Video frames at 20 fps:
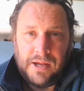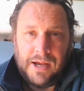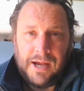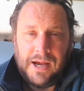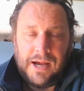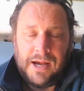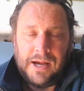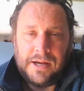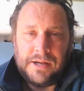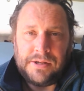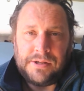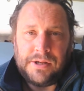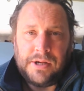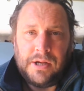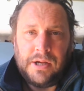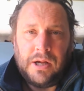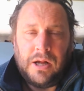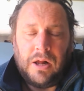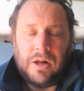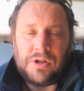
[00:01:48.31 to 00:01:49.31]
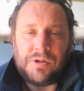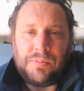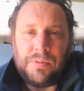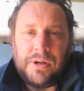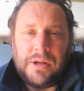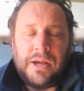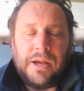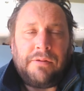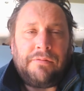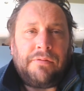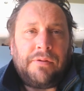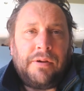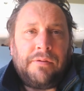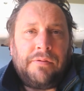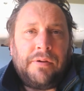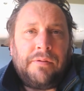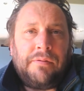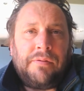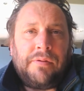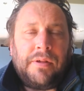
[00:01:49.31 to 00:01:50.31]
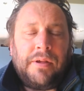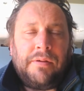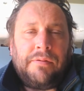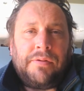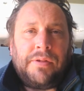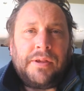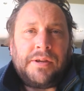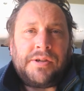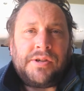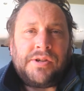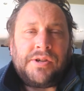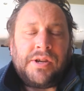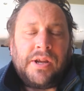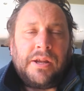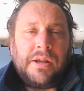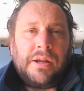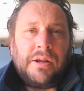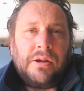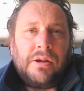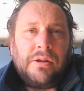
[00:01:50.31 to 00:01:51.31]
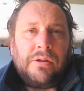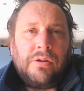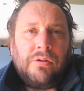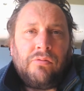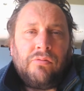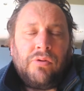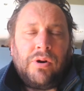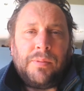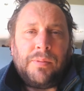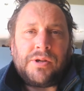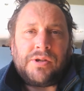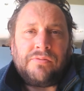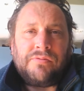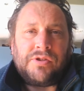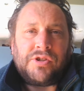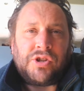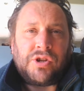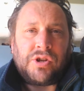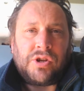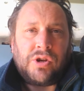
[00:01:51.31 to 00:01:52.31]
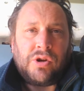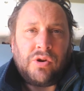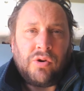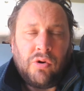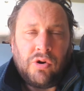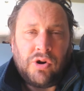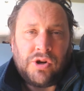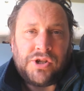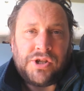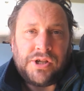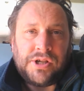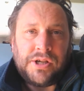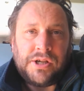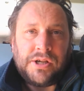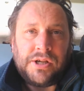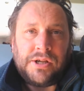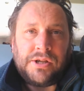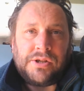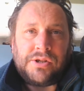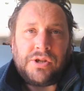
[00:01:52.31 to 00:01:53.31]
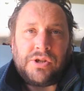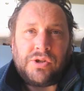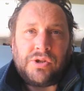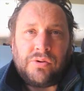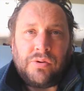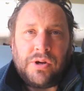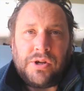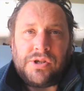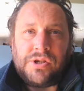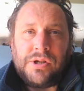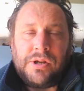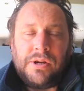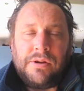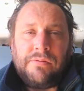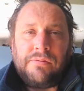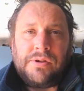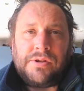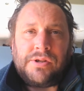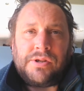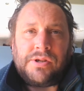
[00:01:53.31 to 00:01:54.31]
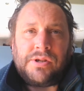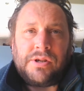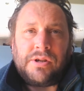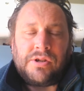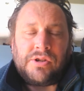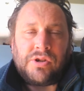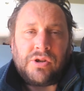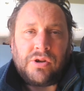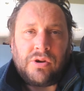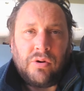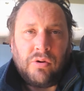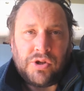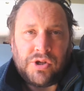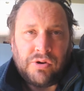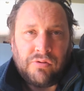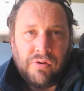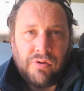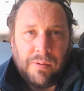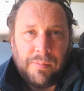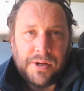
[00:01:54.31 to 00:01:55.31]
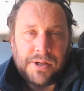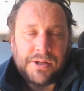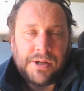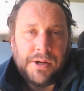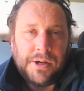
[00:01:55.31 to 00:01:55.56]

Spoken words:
And ultimately, if this is in the remit of a security situation, if this is in a security remit,